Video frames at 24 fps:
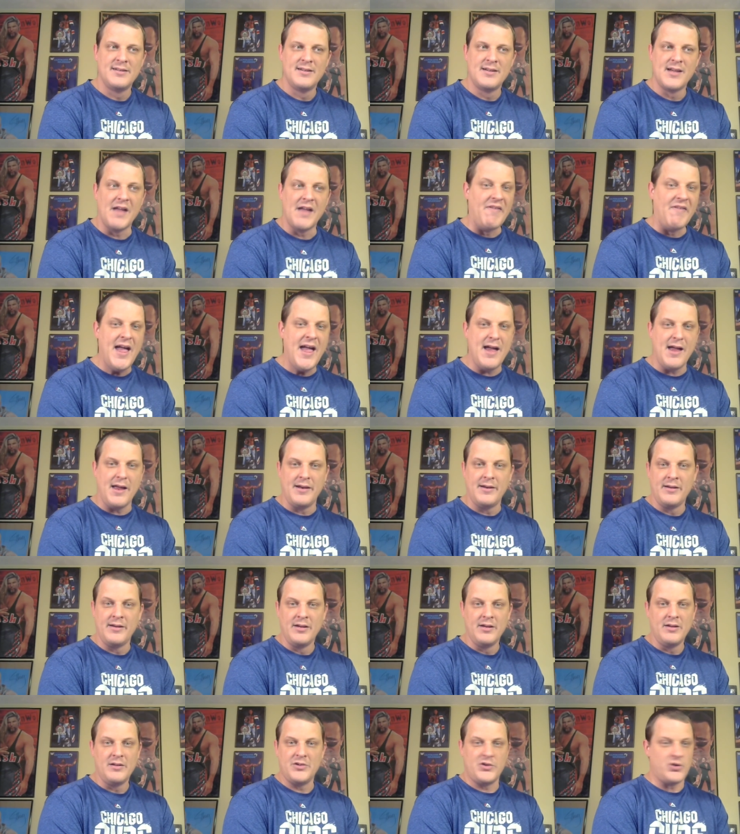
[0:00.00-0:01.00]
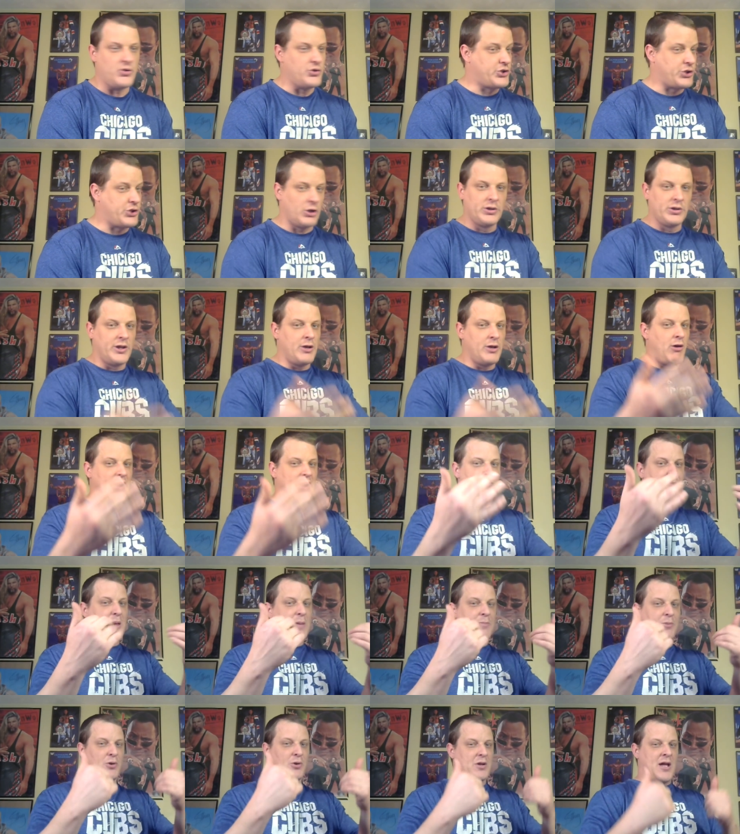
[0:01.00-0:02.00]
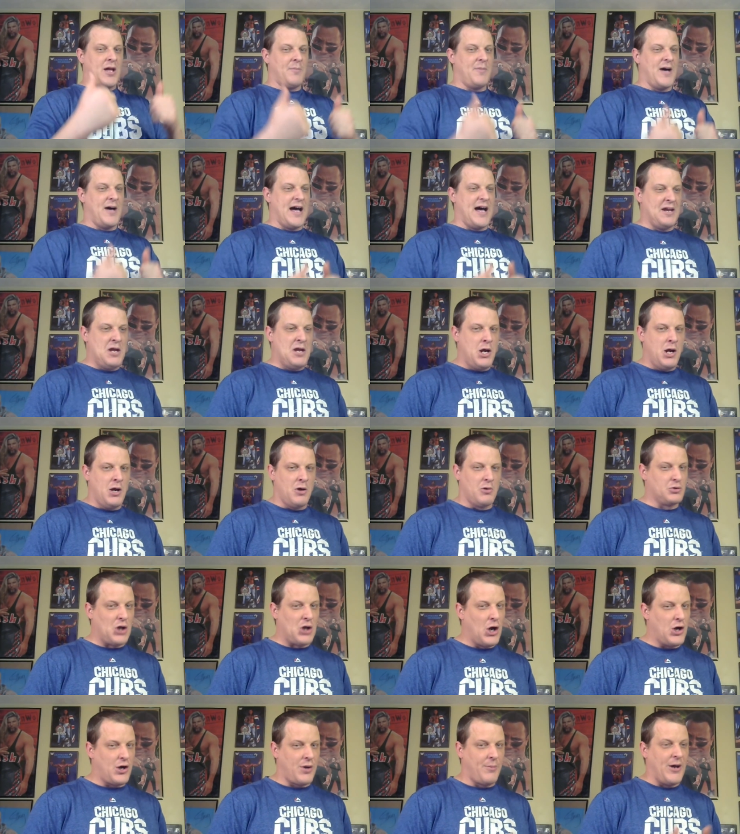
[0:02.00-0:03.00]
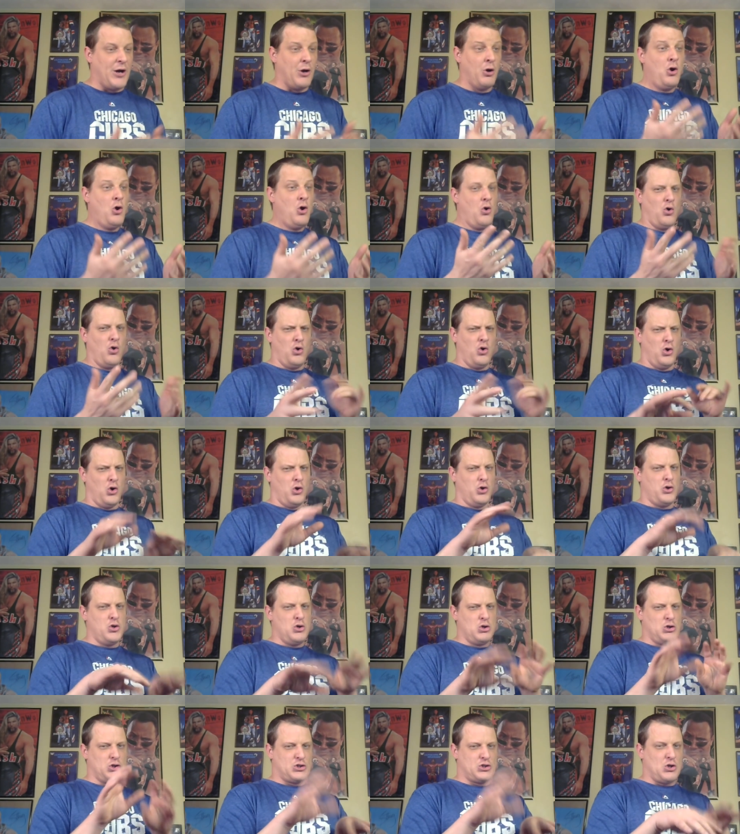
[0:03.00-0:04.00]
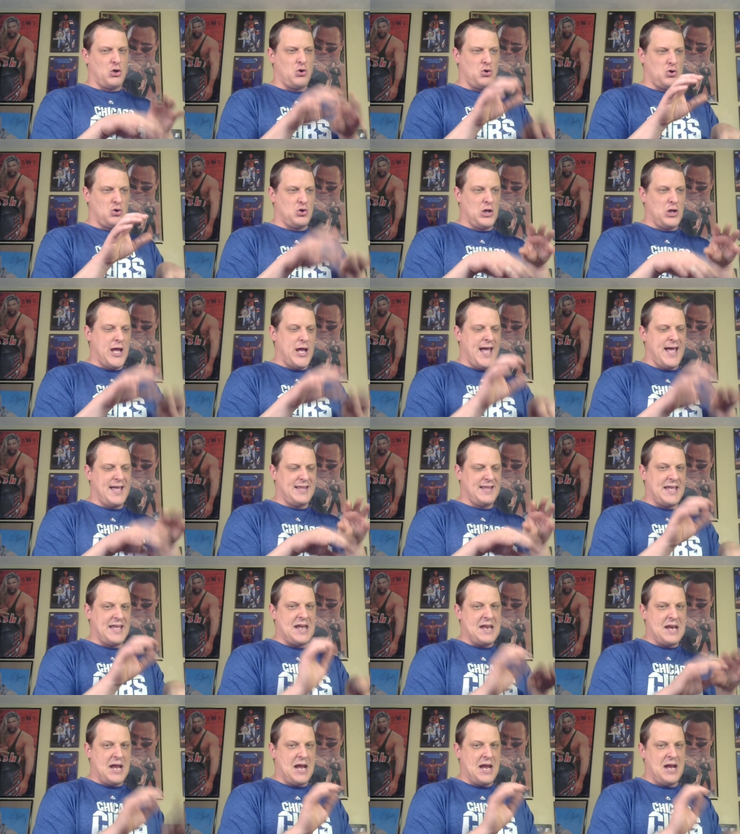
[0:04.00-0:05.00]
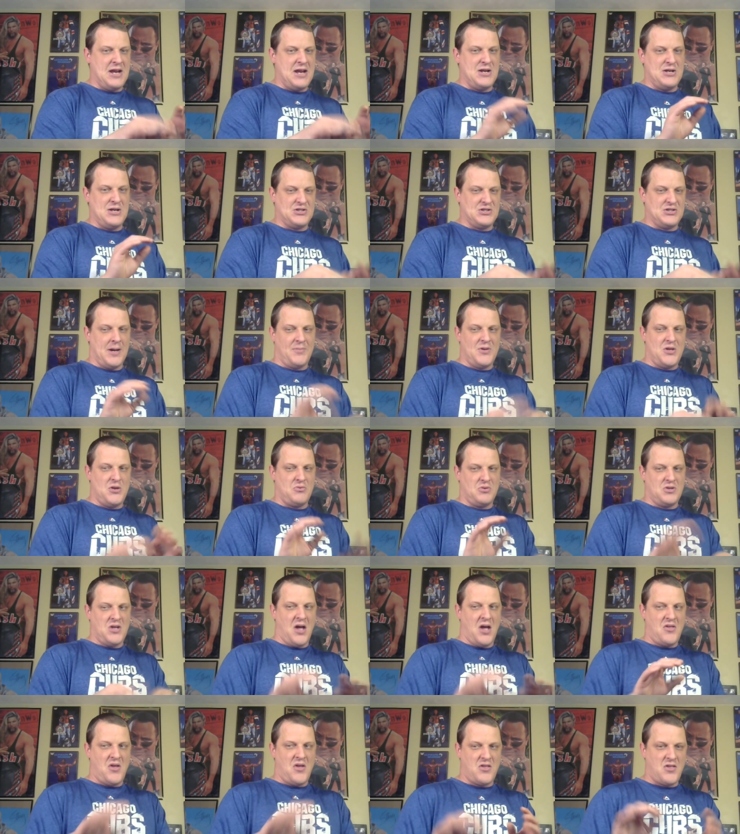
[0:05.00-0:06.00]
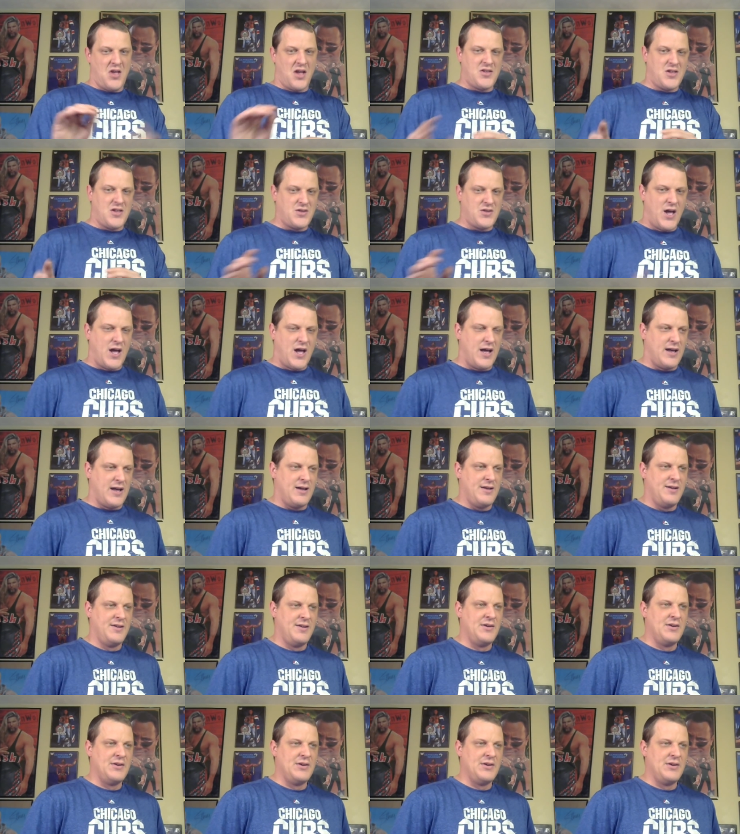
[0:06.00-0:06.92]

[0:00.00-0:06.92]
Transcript: And then, you're surely going to have people who come on here and talk about, oh, you're so glad that AEW, da-da-da-da-da.